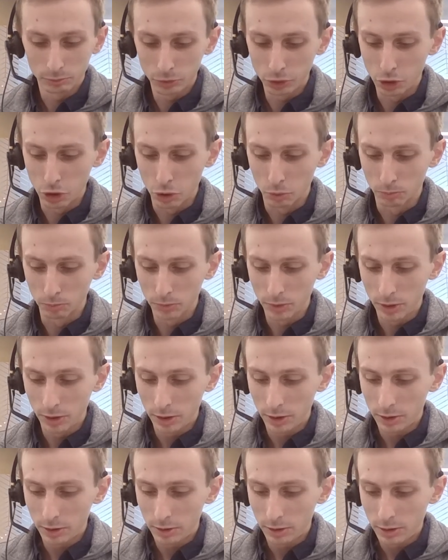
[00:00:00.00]
you know
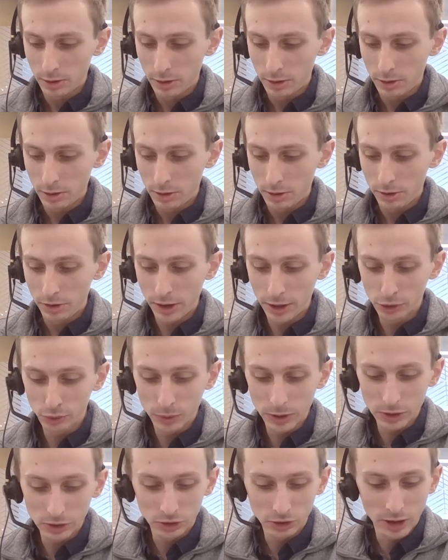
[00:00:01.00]

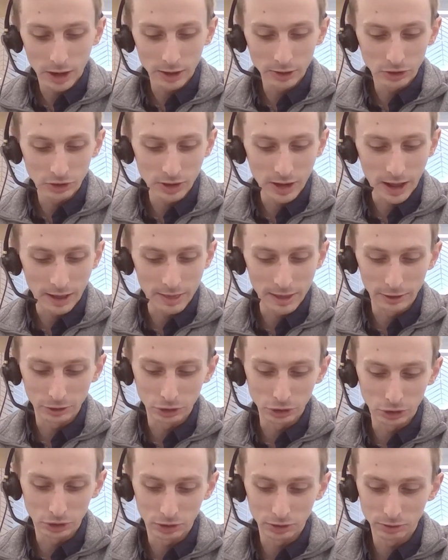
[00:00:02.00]
things we discussed, and I
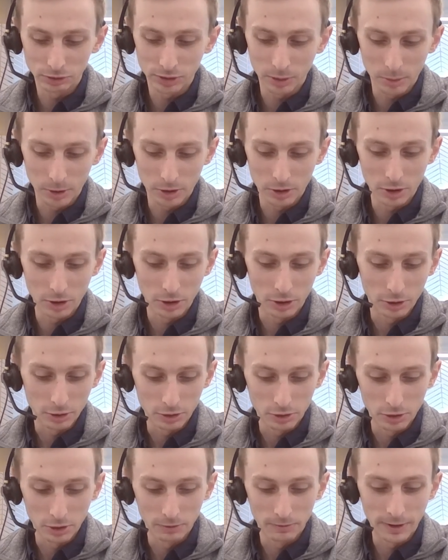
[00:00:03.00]
think just some of
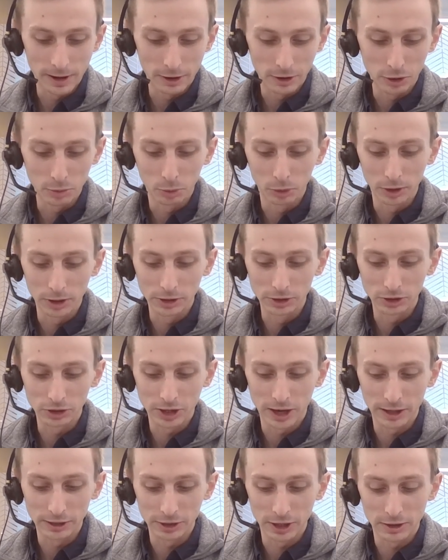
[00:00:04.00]
the valuable
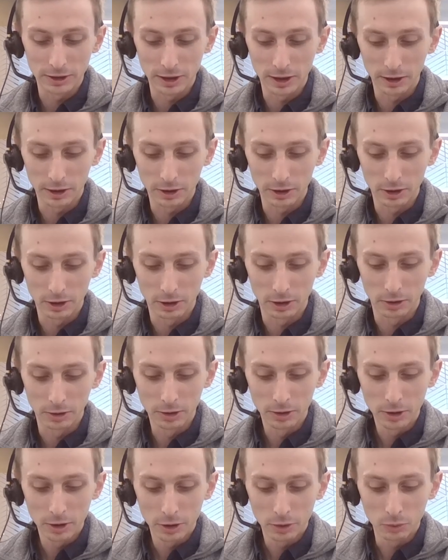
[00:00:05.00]
insights I think
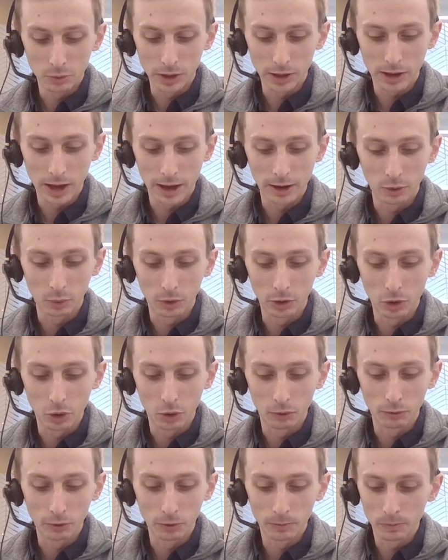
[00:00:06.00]
we kind of went
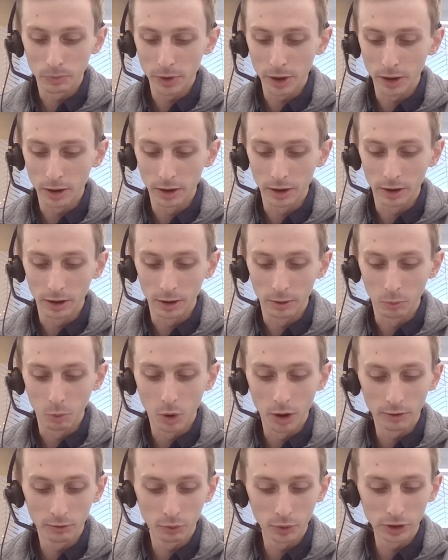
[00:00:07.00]
over.
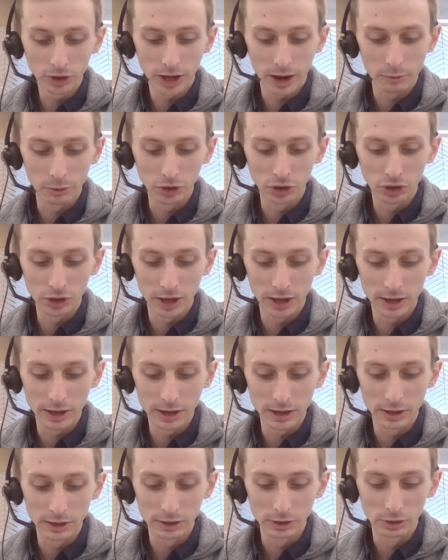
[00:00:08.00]
One of which I would
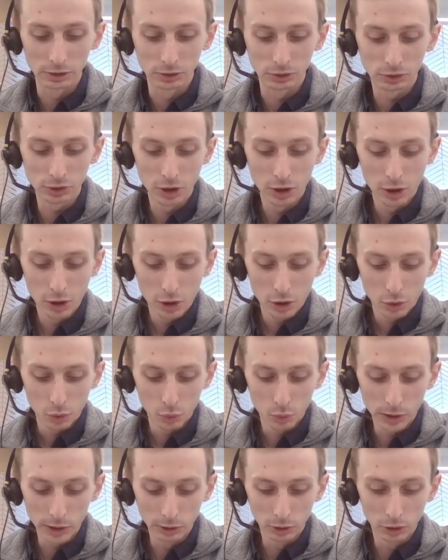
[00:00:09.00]
say is
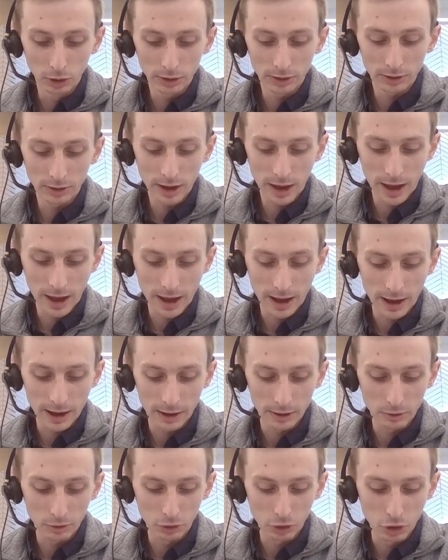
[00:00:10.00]
we looked
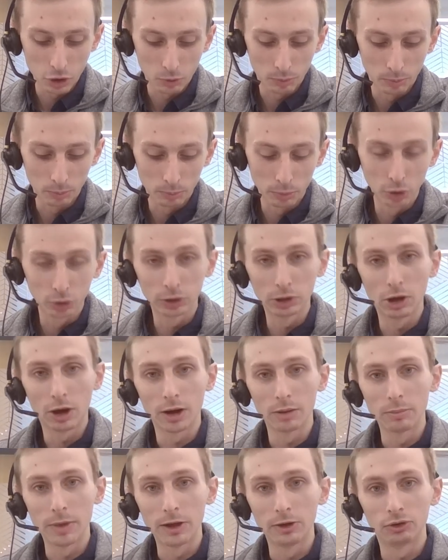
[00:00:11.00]
at building
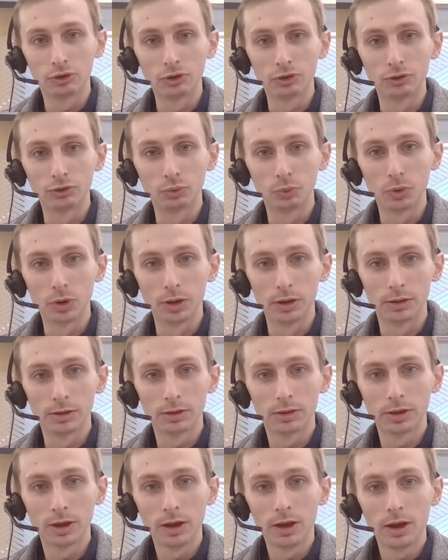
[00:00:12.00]
automations with
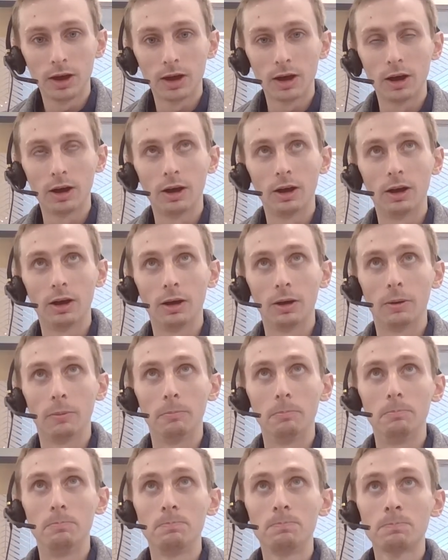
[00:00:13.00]

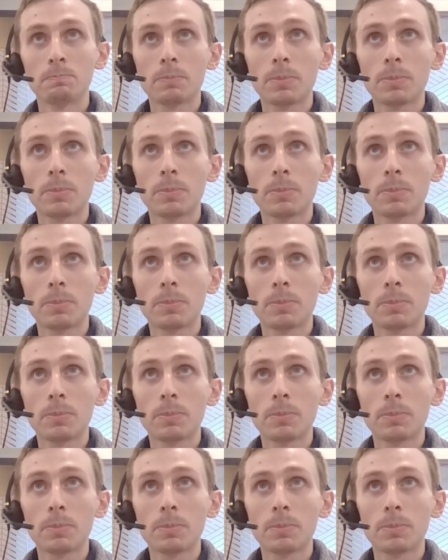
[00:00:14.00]
um,